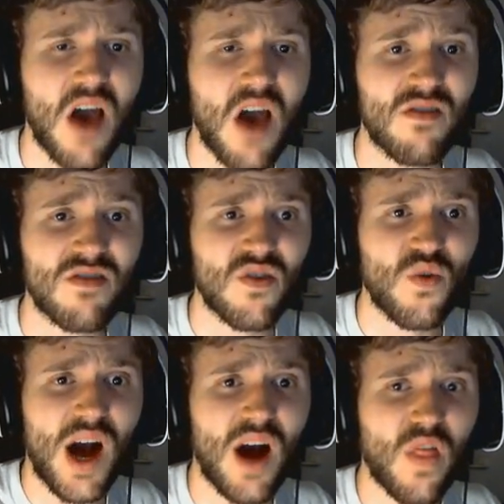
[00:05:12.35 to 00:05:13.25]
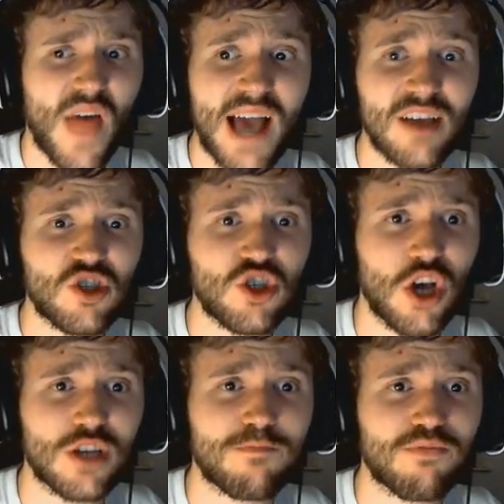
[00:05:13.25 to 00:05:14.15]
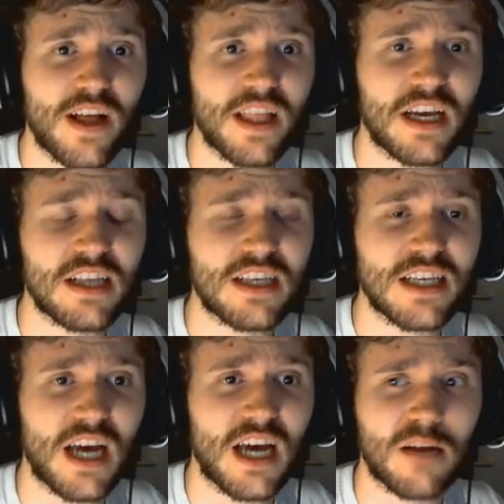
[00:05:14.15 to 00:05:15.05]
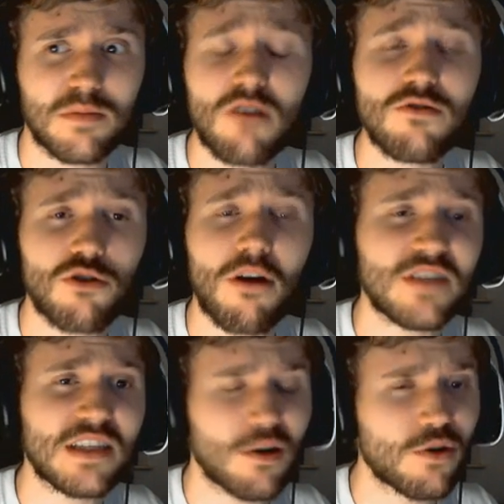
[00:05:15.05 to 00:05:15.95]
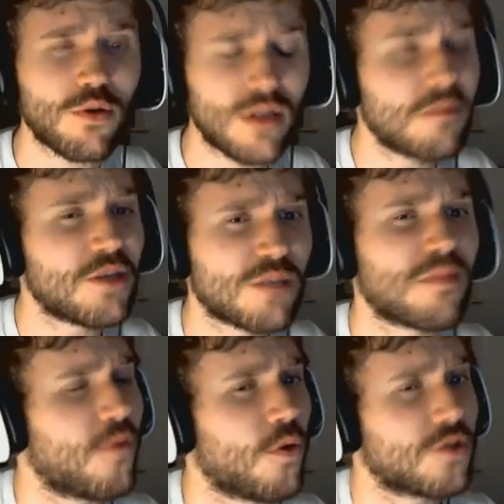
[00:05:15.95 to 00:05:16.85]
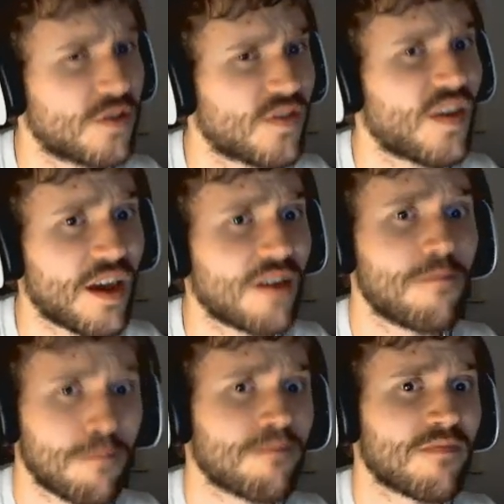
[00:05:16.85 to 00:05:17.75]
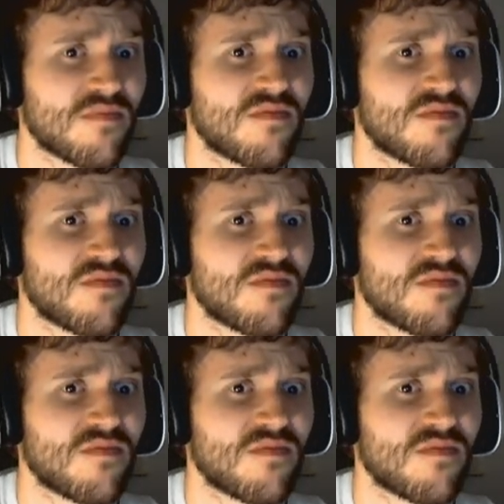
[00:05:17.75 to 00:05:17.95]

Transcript: Oh, wow, that's just brilliant, isn't it? And I'm so sure I've seen that on Google Images before, just saying.